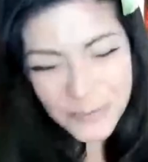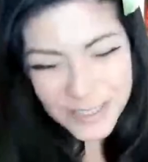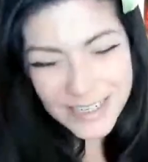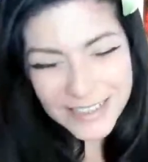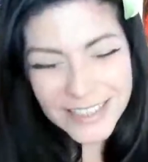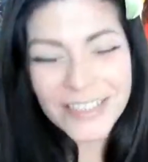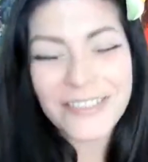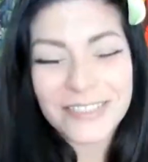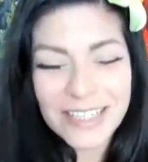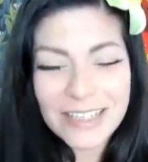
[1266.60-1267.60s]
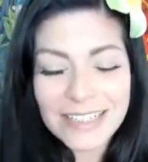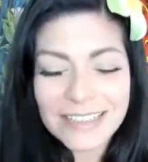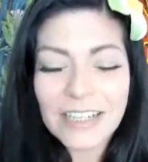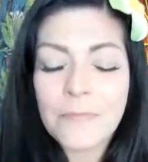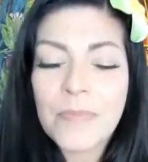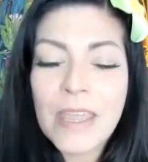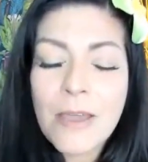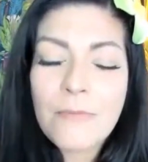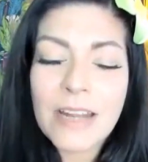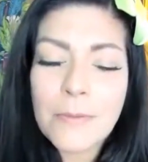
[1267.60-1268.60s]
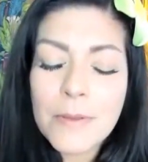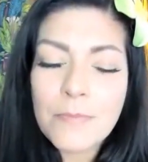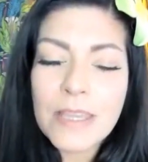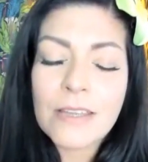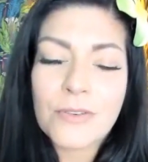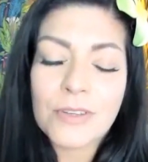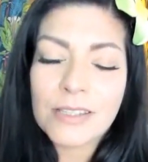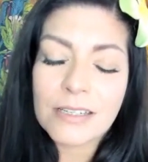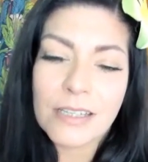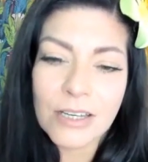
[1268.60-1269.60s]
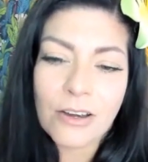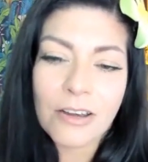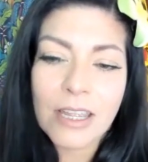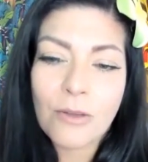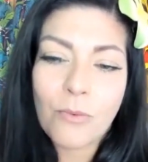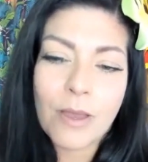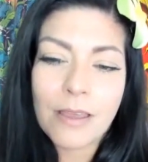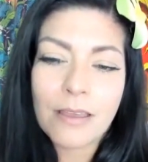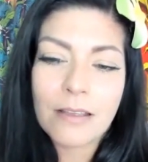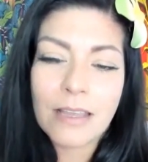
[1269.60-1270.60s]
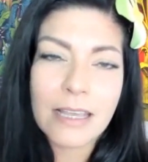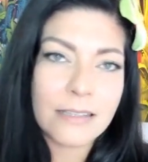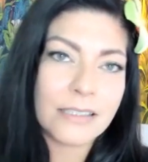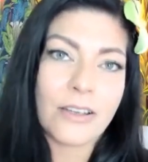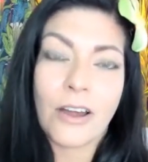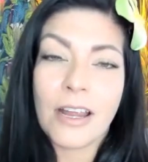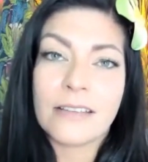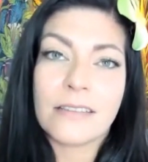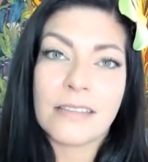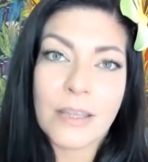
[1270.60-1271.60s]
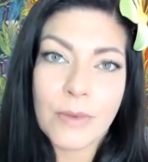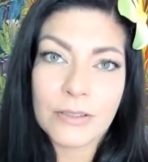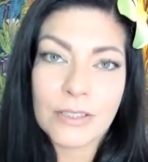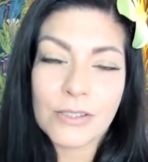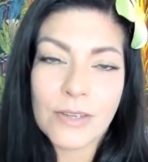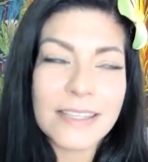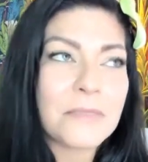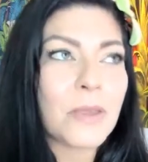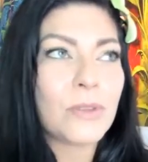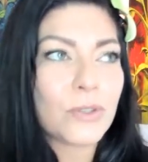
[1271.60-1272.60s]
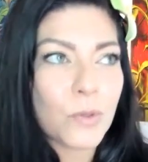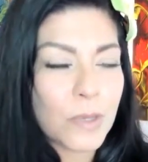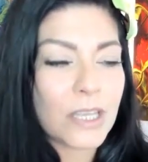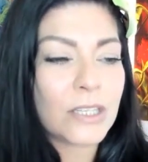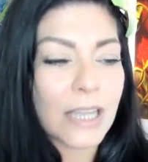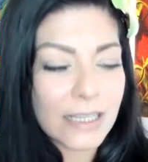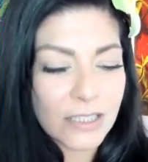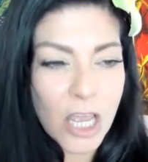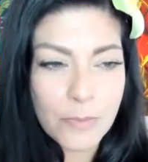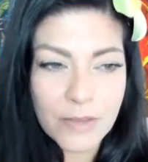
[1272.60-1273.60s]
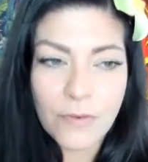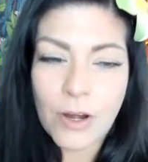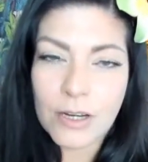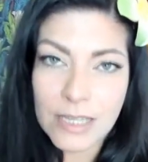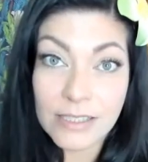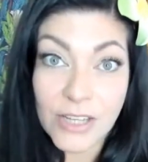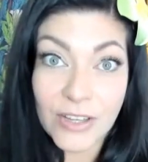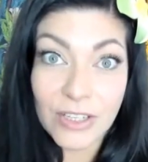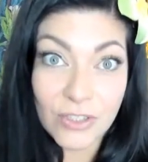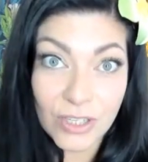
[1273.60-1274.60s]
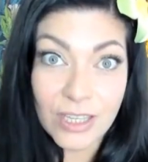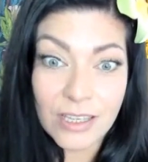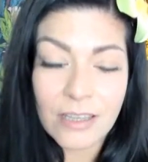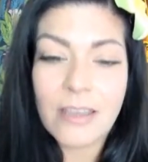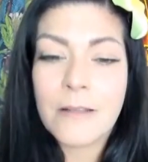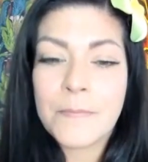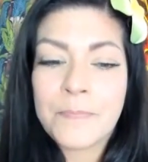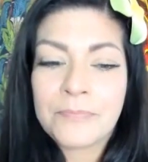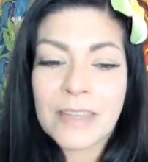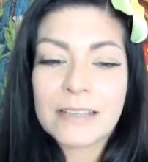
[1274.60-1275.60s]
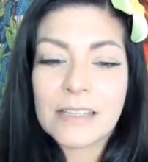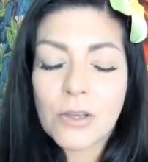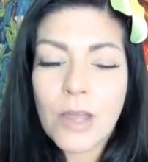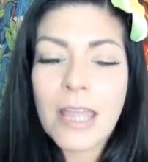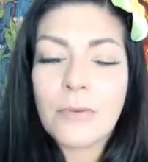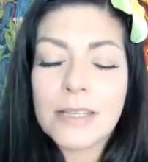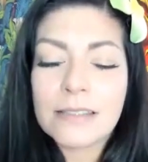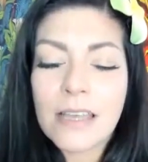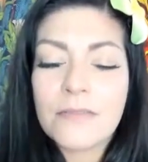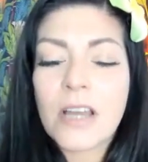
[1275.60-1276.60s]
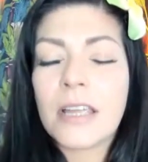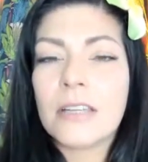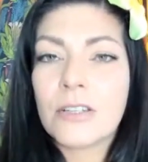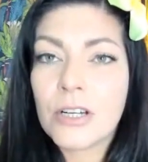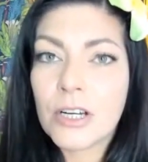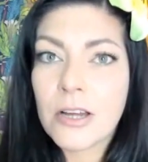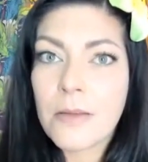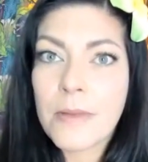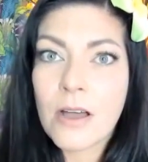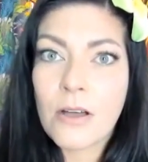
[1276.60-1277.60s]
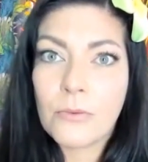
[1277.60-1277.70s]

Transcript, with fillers: I'll put it out there when I get it there. But I would be interested in hearing what A C R has to say about this. So I think maybe this will be a nice topic for our next Talking Shit, because it's I always love talking to her about